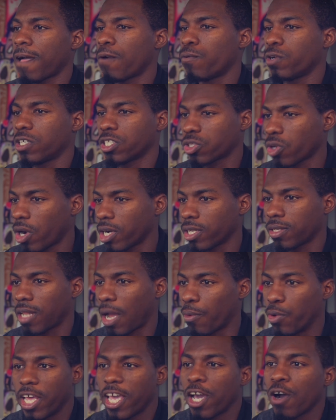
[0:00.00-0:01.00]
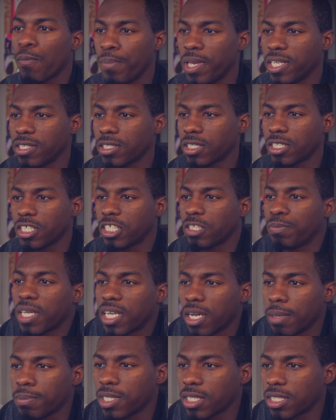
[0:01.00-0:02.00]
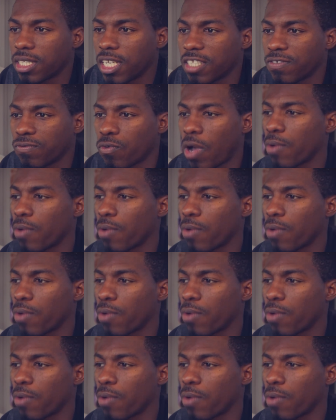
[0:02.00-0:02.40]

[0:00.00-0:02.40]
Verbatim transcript: I want to start, I want to help businesses become successful.